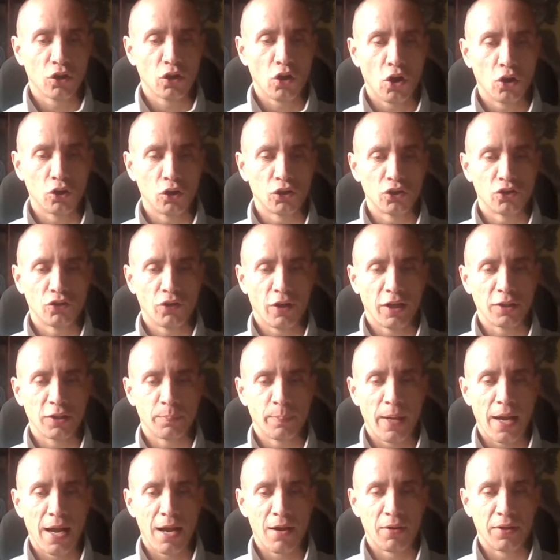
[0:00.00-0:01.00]

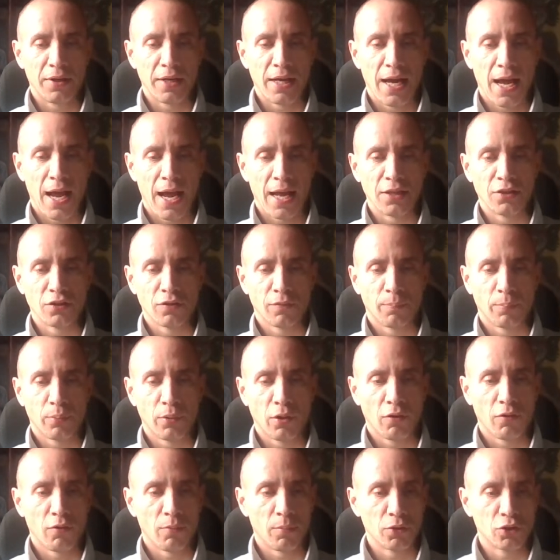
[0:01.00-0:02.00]
concentrates power in the hands of
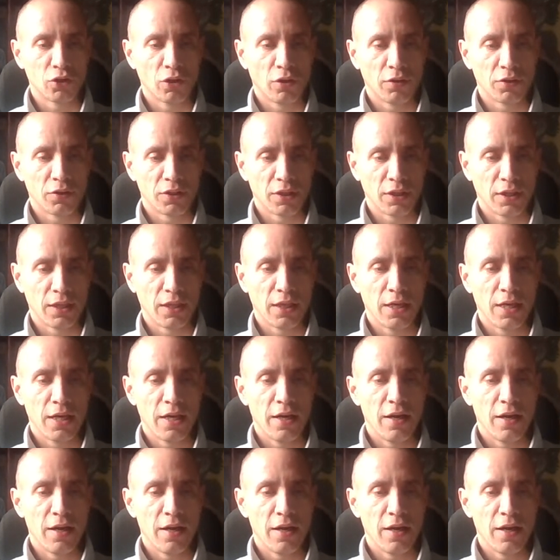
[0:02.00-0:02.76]
plural majority.